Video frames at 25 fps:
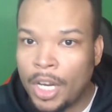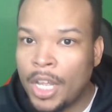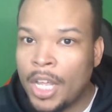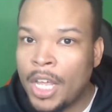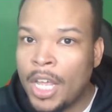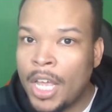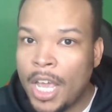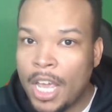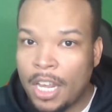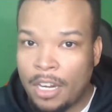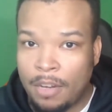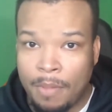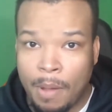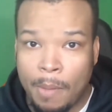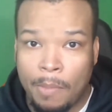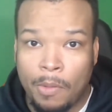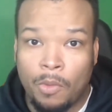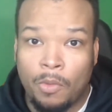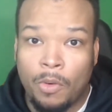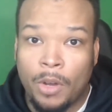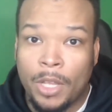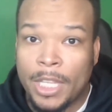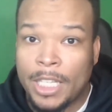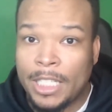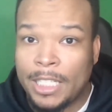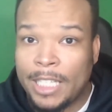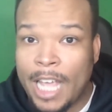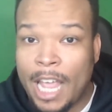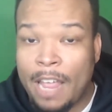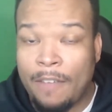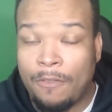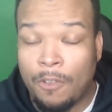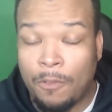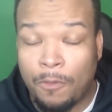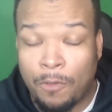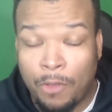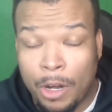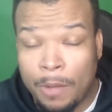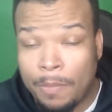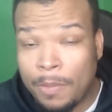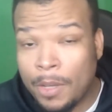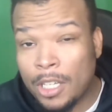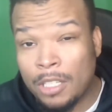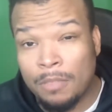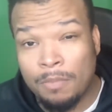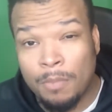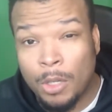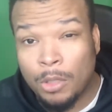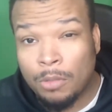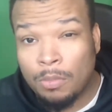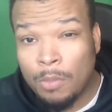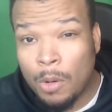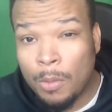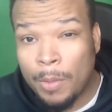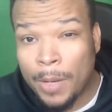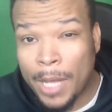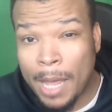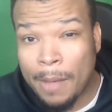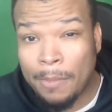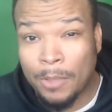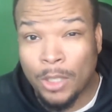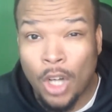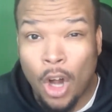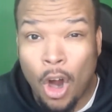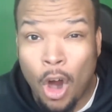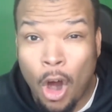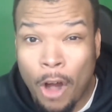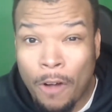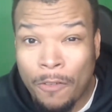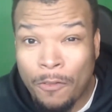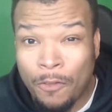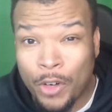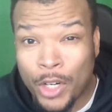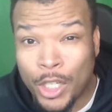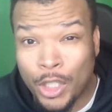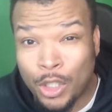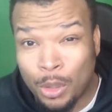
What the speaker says: and to be able to run these games for free, because most mobile games are free to